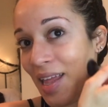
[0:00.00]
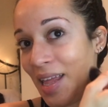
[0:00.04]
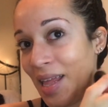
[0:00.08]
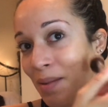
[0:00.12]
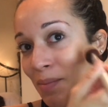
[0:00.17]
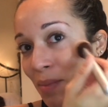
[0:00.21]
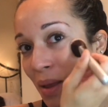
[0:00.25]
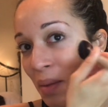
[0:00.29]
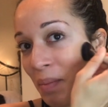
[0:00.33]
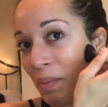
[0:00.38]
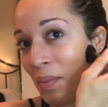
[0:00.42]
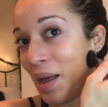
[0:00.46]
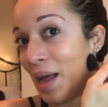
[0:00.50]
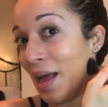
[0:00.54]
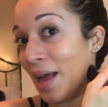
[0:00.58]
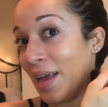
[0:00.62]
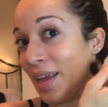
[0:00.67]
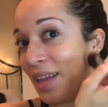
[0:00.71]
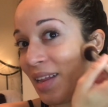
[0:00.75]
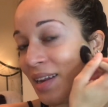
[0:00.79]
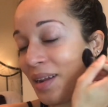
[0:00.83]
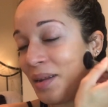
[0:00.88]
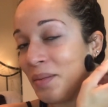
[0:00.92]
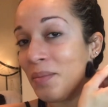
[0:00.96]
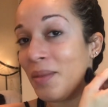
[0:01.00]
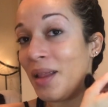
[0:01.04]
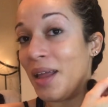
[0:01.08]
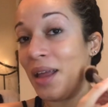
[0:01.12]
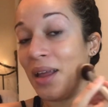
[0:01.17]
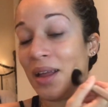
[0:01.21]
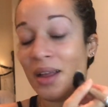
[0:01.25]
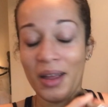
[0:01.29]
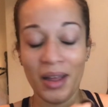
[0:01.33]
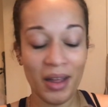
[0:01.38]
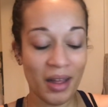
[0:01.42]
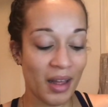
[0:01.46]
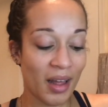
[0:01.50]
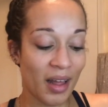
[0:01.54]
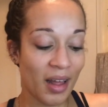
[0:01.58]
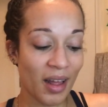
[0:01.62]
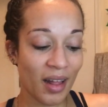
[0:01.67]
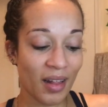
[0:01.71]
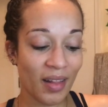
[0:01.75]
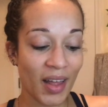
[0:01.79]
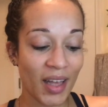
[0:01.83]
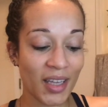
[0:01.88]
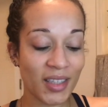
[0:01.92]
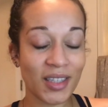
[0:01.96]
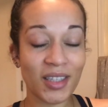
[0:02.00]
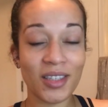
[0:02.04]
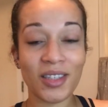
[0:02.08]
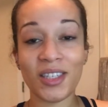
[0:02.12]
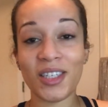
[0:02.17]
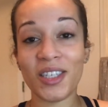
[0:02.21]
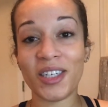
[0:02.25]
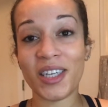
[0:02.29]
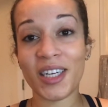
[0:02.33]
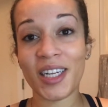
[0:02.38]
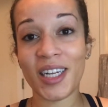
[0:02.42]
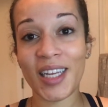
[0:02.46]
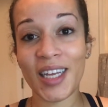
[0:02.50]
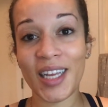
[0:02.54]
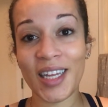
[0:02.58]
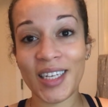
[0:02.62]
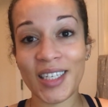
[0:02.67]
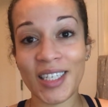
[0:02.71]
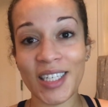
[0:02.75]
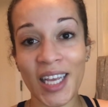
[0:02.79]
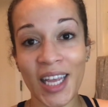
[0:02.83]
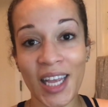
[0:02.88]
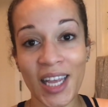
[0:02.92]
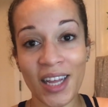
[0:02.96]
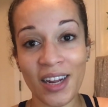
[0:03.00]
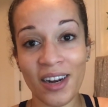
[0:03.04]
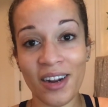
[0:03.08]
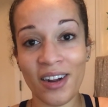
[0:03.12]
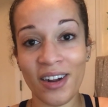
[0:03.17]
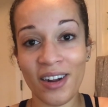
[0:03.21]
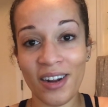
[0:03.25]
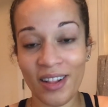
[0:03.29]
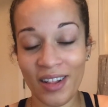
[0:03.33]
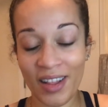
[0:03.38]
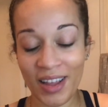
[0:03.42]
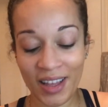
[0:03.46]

in my mind I'm like, Alexis, you're gonna get tanner.